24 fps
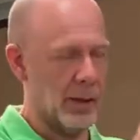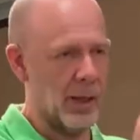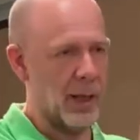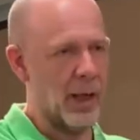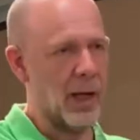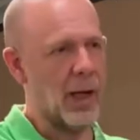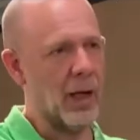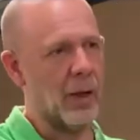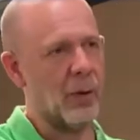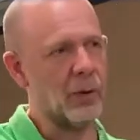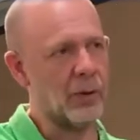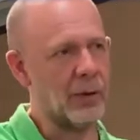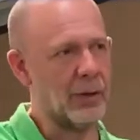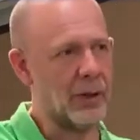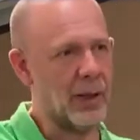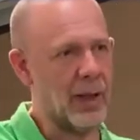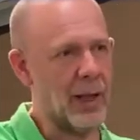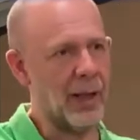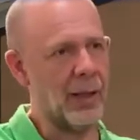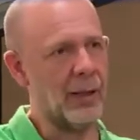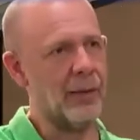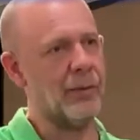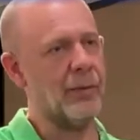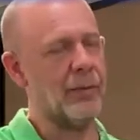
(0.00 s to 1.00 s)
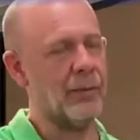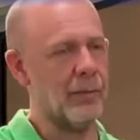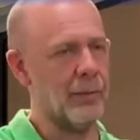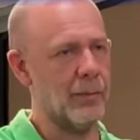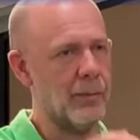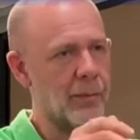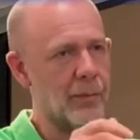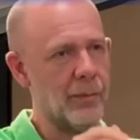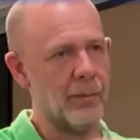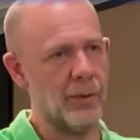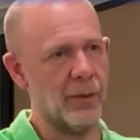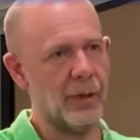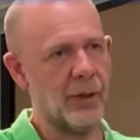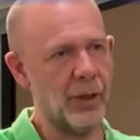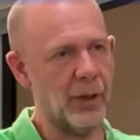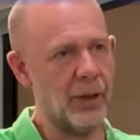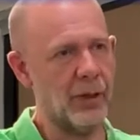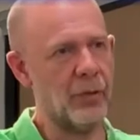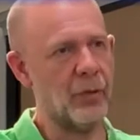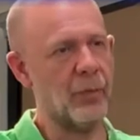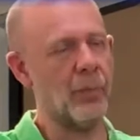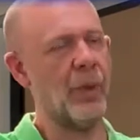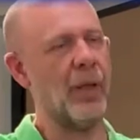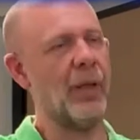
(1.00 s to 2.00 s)
outline,
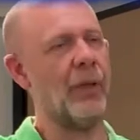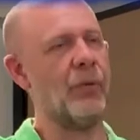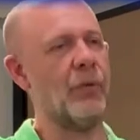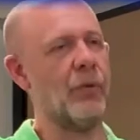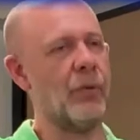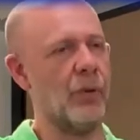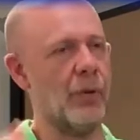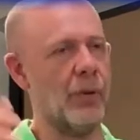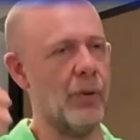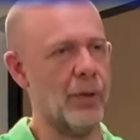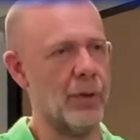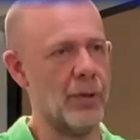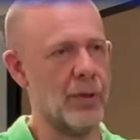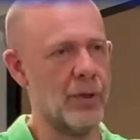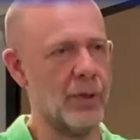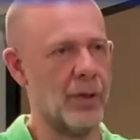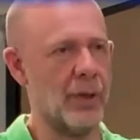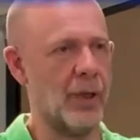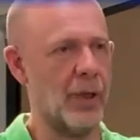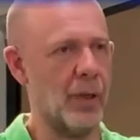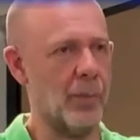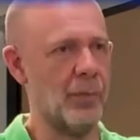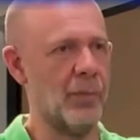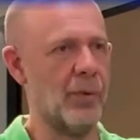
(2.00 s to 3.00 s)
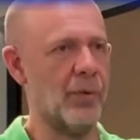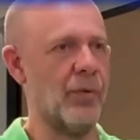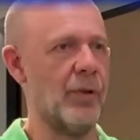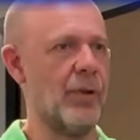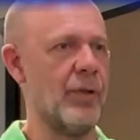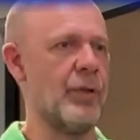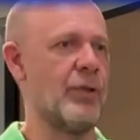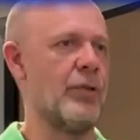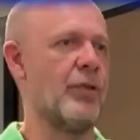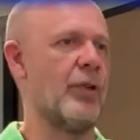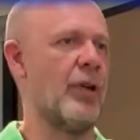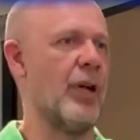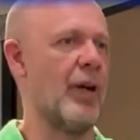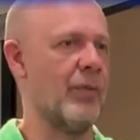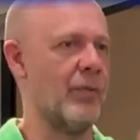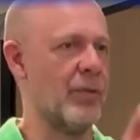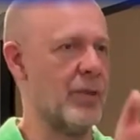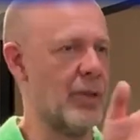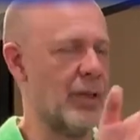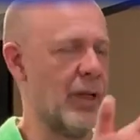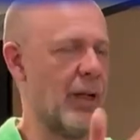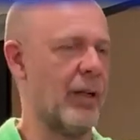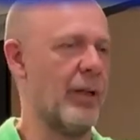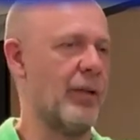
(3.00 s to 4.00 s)
treatment, script, first draft,
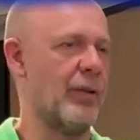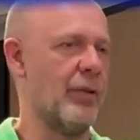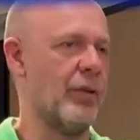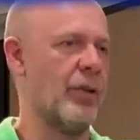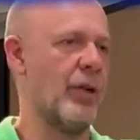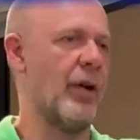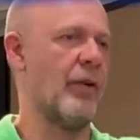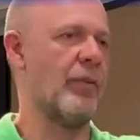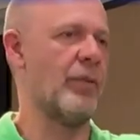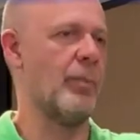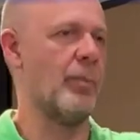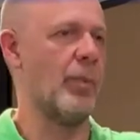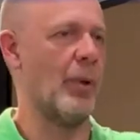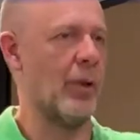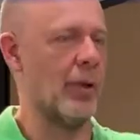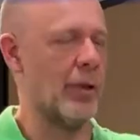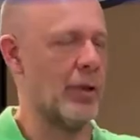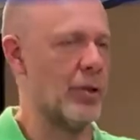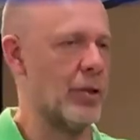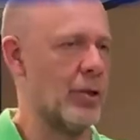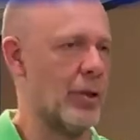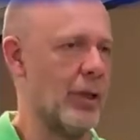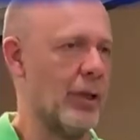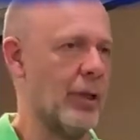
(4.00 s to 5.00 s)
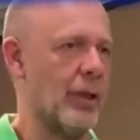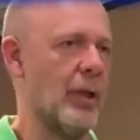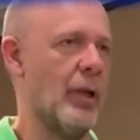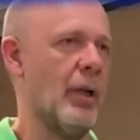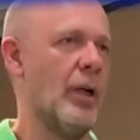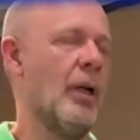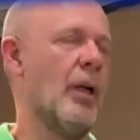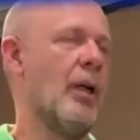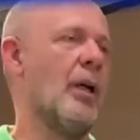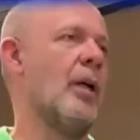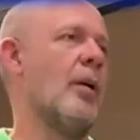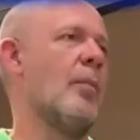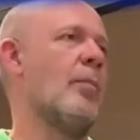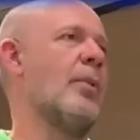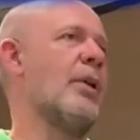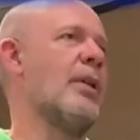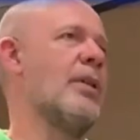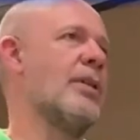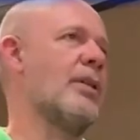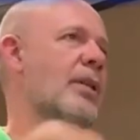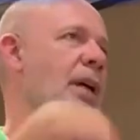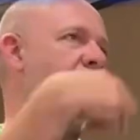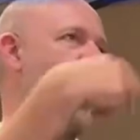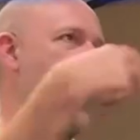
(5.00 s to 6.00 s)
second draft, polishing,
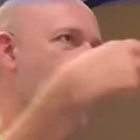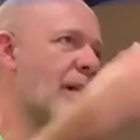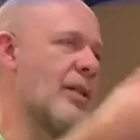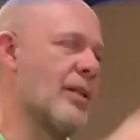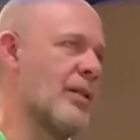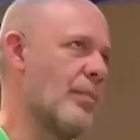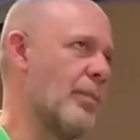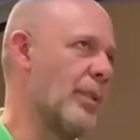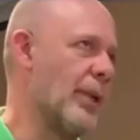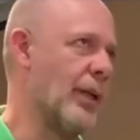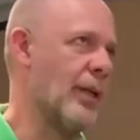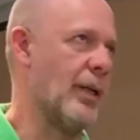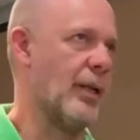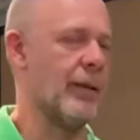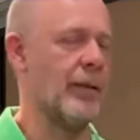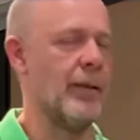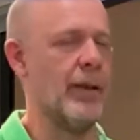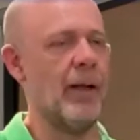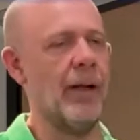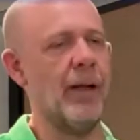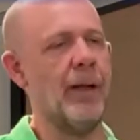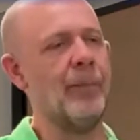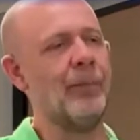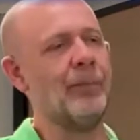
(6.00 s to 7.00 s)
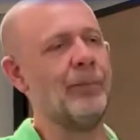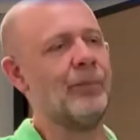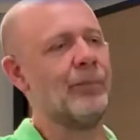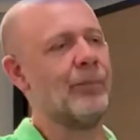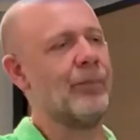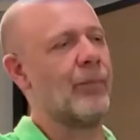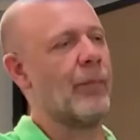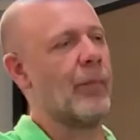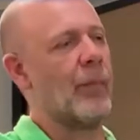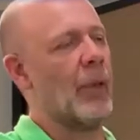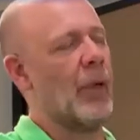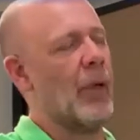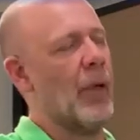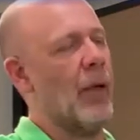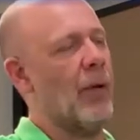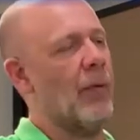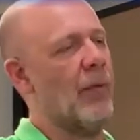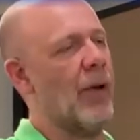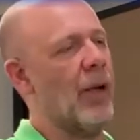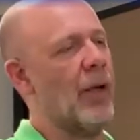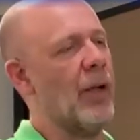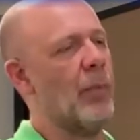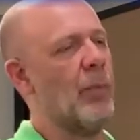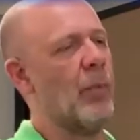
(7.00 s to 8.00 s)
besides being
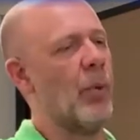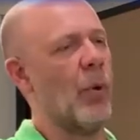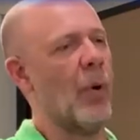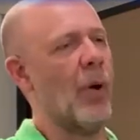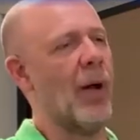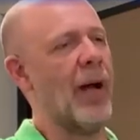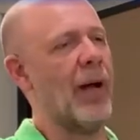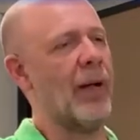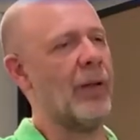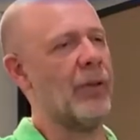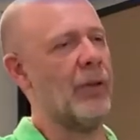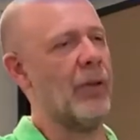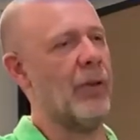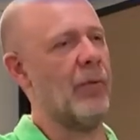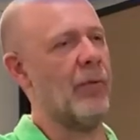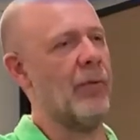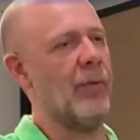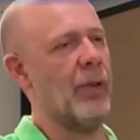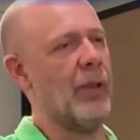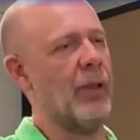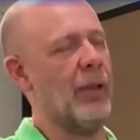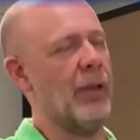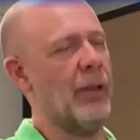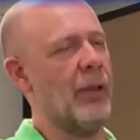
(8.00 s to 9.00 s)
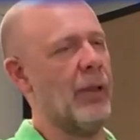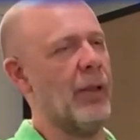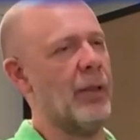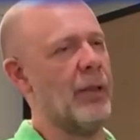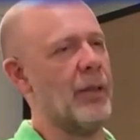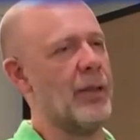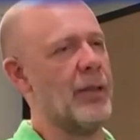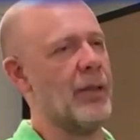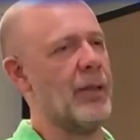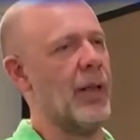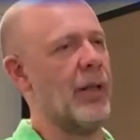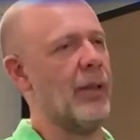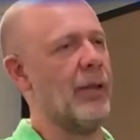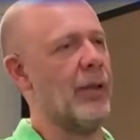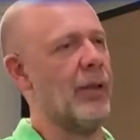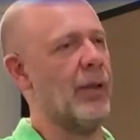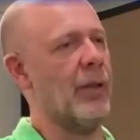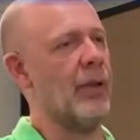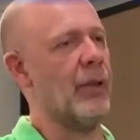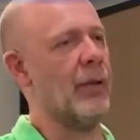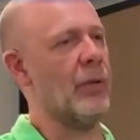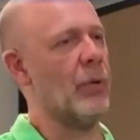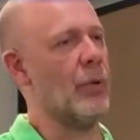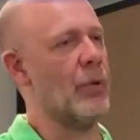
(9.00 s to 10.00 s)
very proactive in
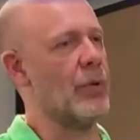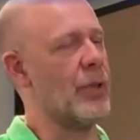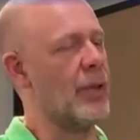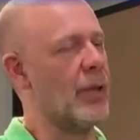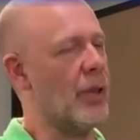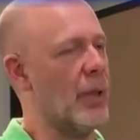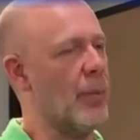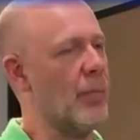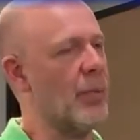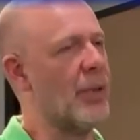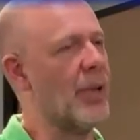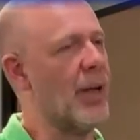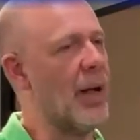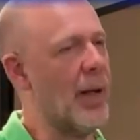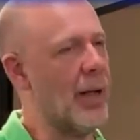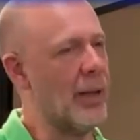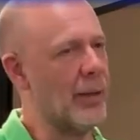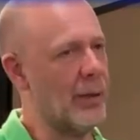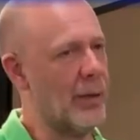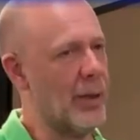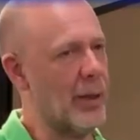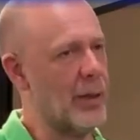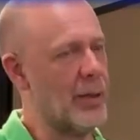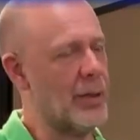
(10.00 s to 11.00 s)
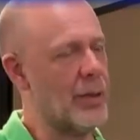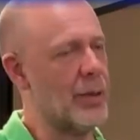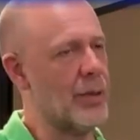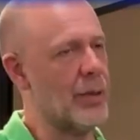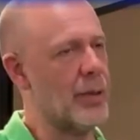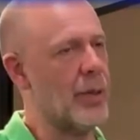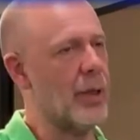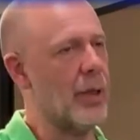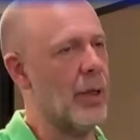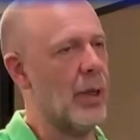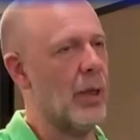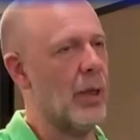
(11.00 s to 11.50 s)
sending to script contests,